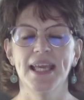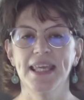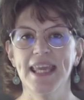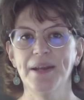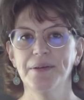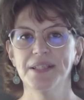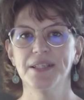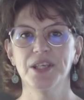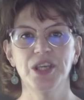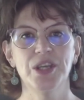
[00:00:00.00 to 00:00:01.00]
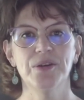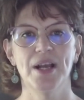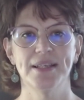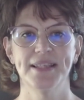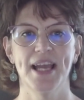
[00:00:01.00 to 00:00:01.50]
Keto doesn't cure
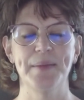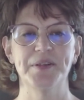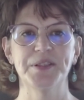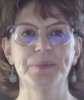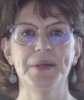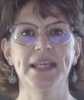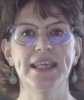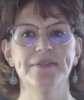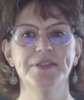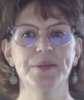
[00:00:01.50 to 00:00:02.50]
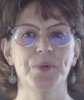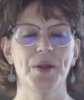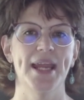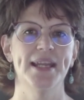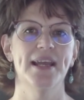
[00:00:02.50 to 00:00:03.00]
Alzheimer's, but it gives the
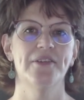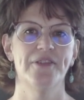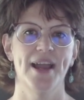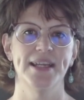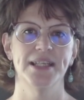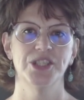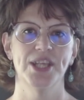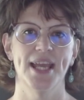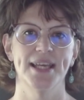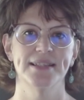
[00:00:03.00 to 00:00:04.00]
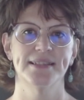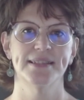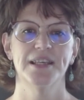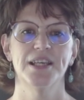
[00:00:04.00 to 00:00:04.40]
brain a fighting chance.